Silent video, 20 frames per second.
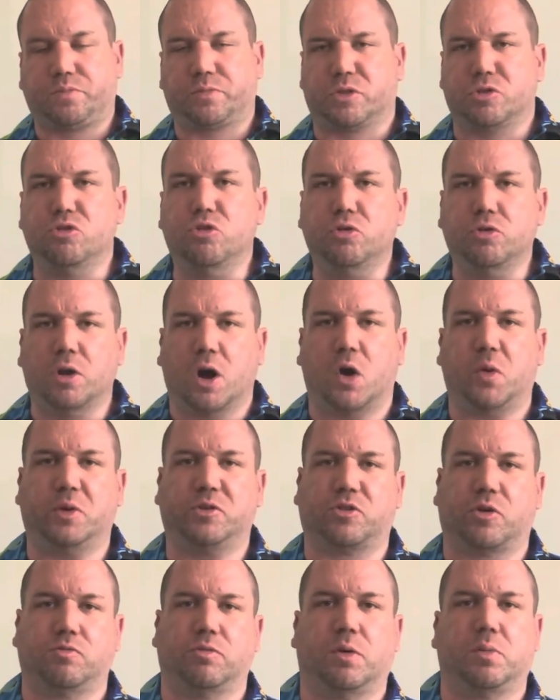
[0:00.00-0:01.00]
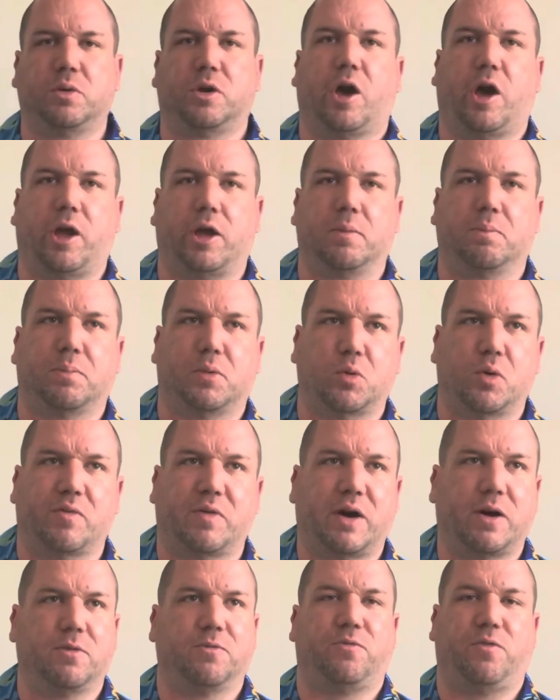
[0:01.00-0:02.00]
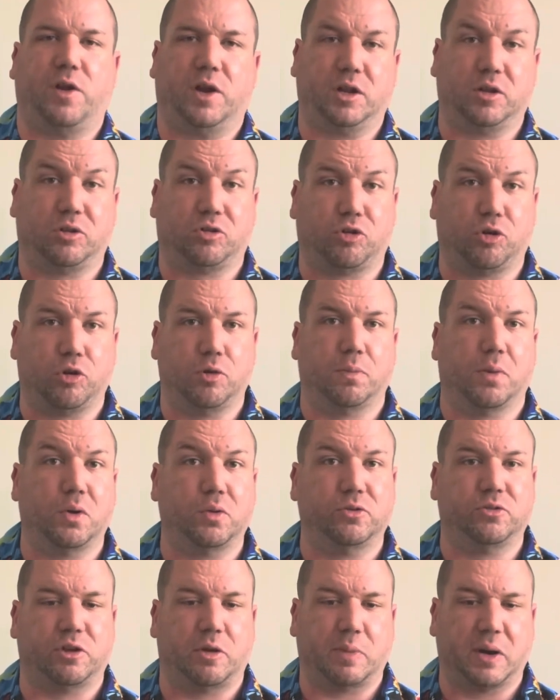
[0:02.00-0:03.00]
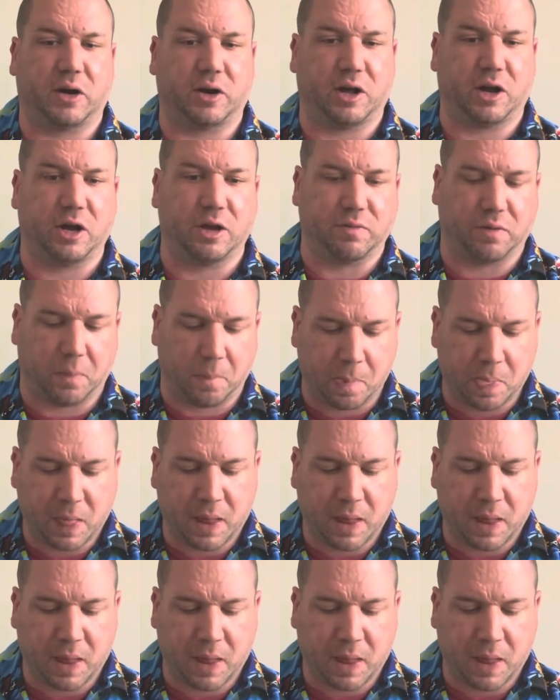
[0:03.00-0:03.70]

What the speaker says: You know it's a rum cake, but without feeling too boozy about it either.